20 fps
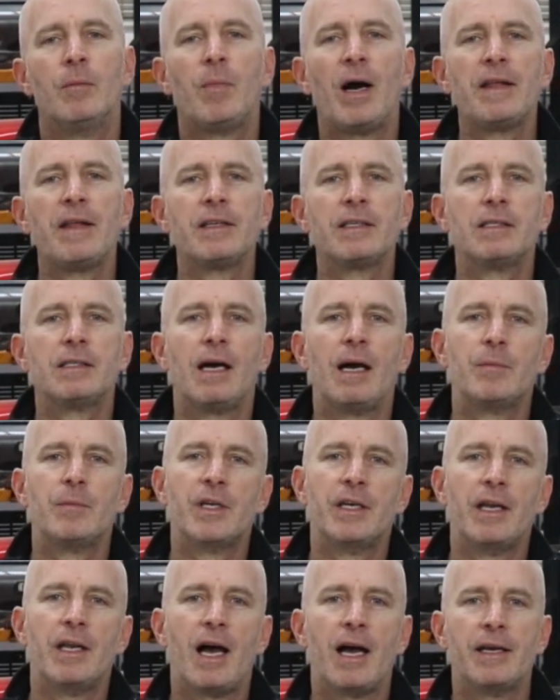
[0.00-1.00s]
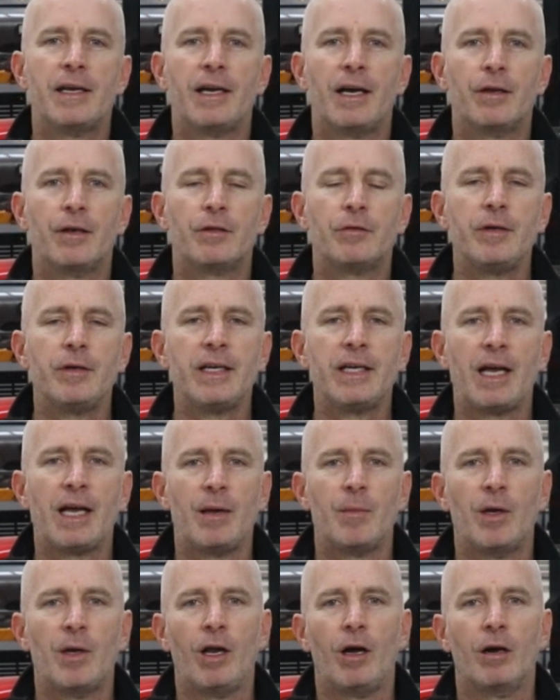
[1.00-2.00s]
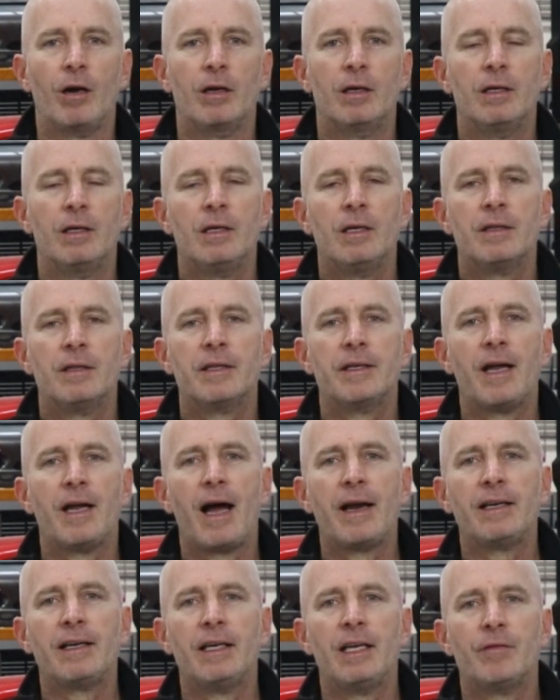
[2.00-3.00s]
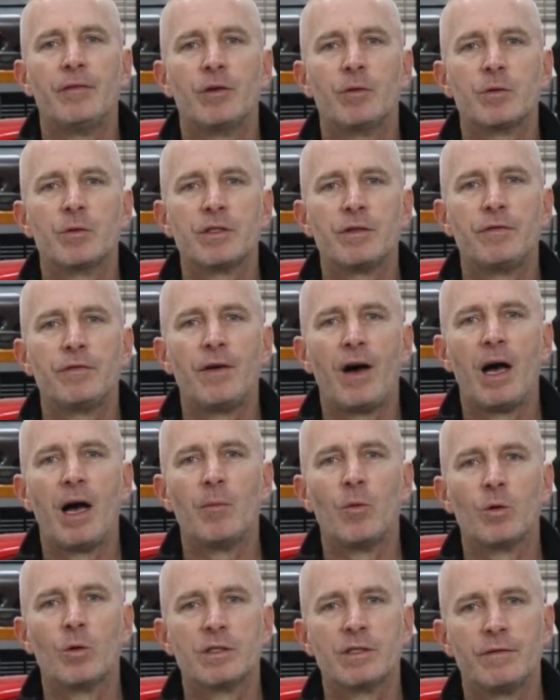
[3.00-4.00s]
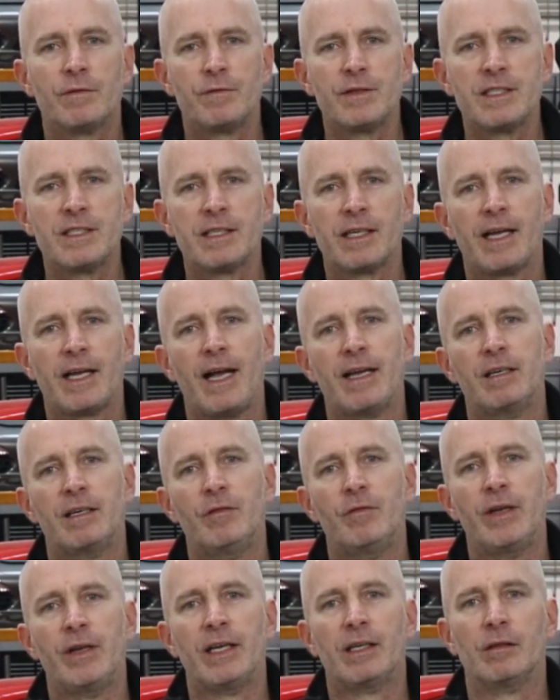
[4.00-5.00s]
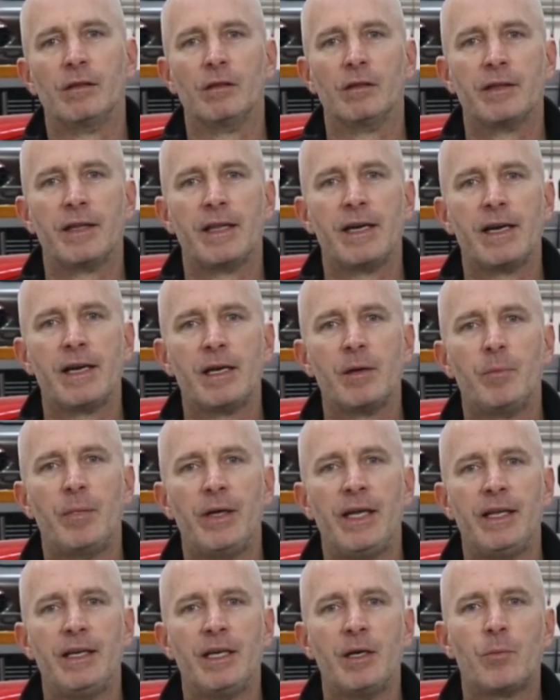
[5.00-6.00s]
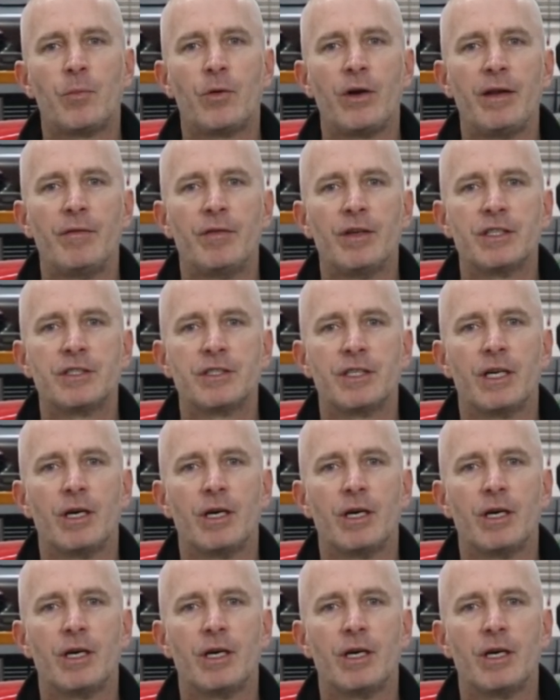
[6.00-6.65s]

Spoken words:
By the time the 993 came along, the 911 was a far more sophisticated vehicle than it had been in previous